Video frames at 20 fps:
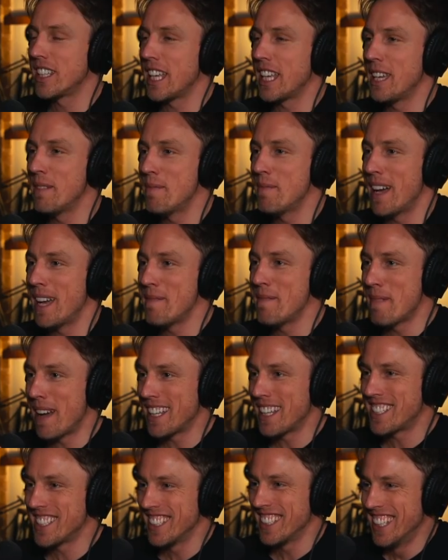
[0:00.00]
surrounded
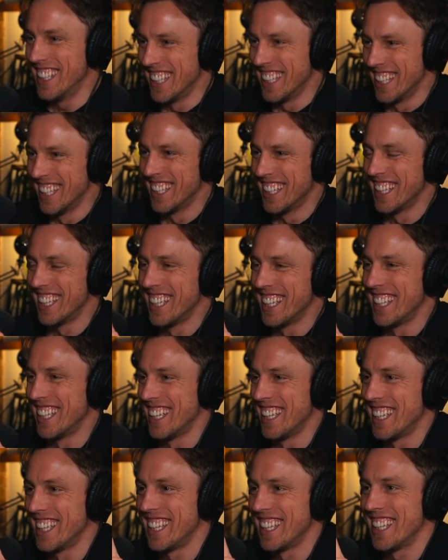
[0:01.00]
imagine, by other people
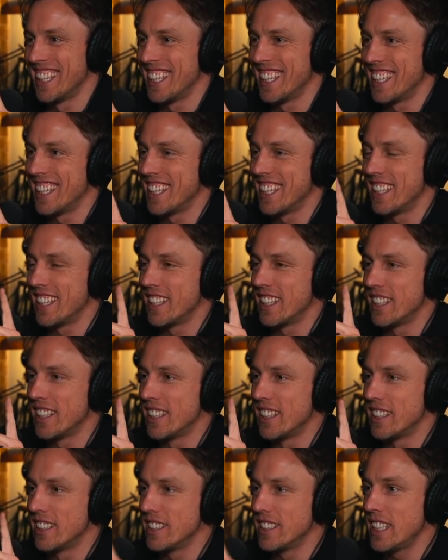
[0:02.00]
that like
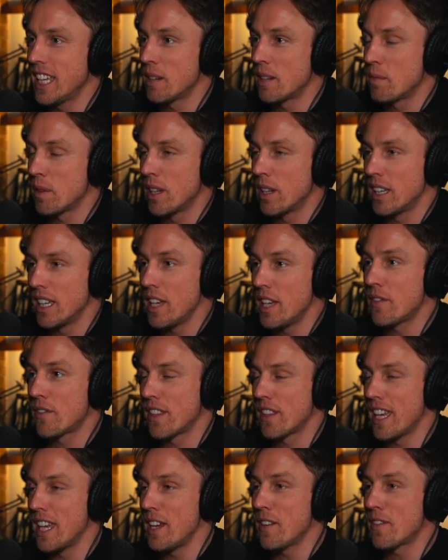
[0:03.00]
JPEGs. Yeah, but
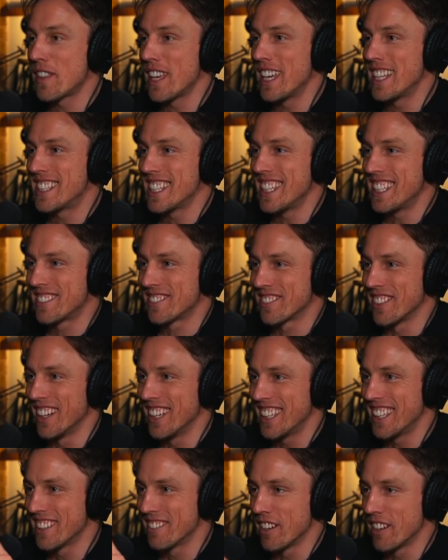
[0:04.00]
if they did,
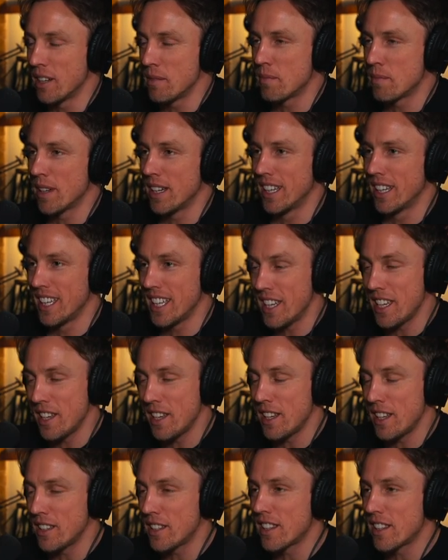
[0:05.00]
right. But
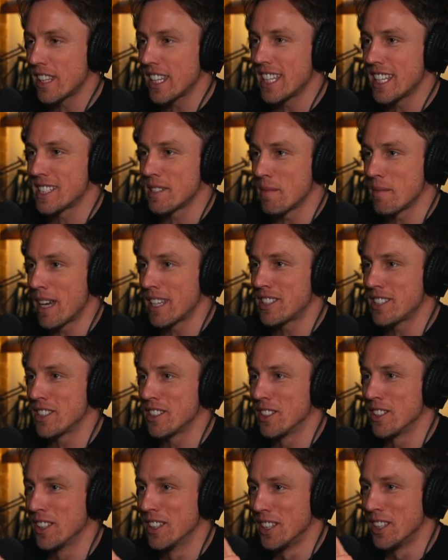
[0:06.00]
the thing is, imagine
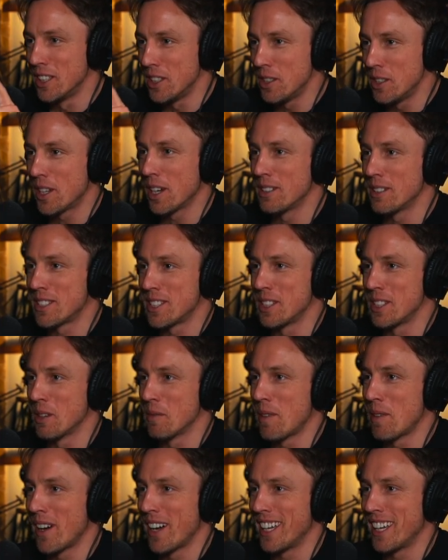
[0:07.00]
you go to the yacht
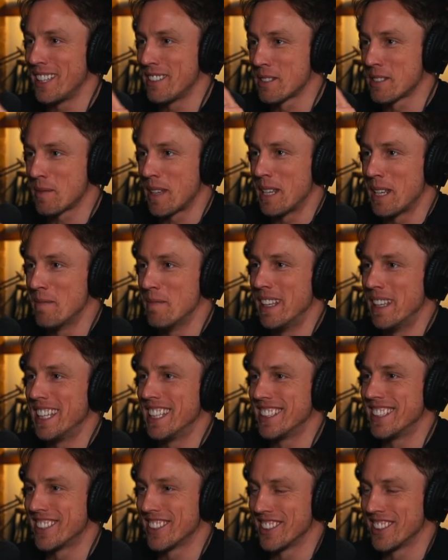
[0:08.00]
party, you spent $1 million,